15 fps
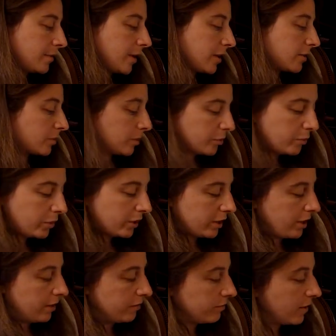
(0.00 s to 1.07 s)
by
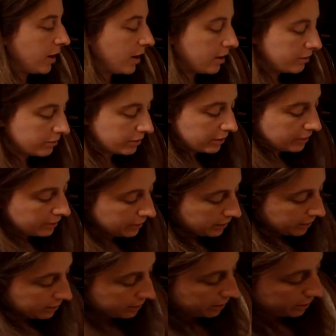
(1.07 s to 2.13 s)
3.95,
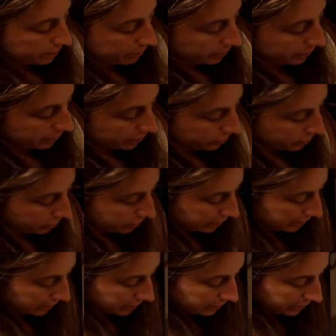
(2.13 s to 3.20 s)
which
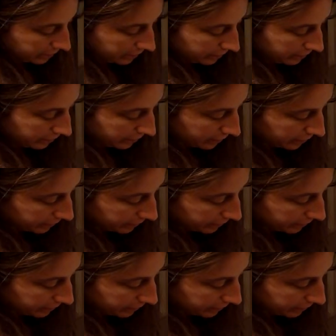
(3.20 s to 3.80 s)
is,